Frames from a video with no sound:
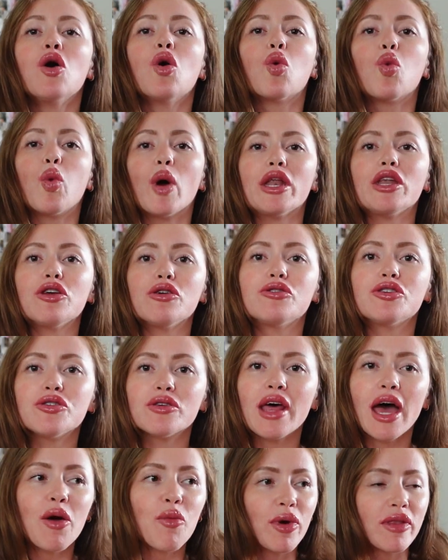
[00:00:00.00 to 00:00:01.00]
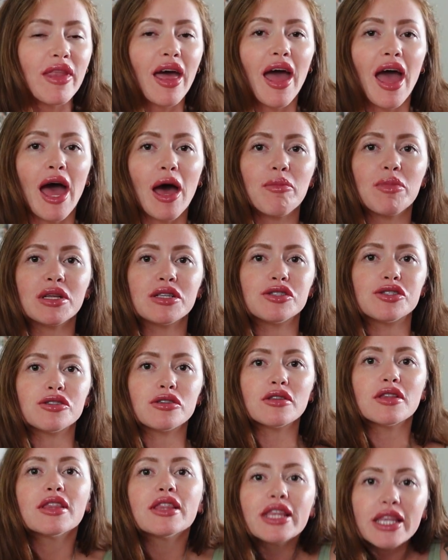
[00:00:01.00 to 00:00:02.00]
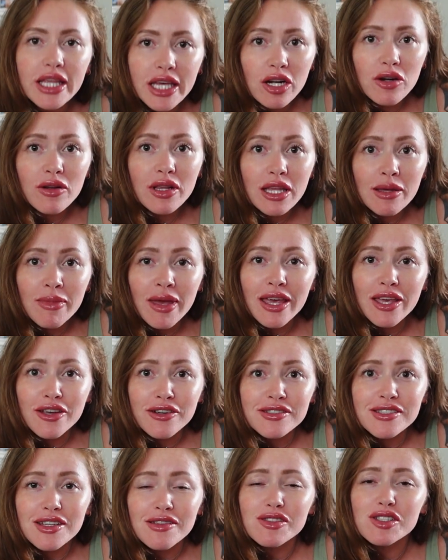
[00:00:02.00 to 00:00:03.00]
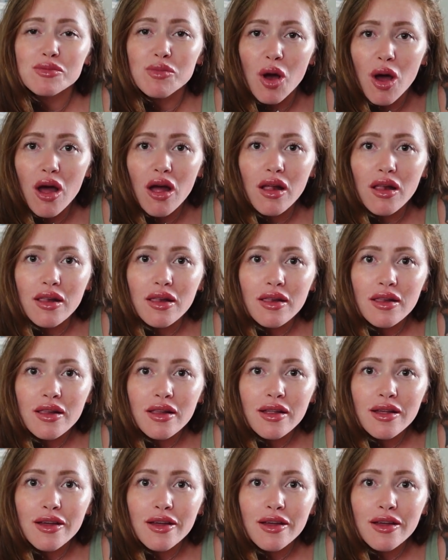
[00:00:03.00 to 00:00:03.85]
when you do that, when that happens, you're literally making yourself small.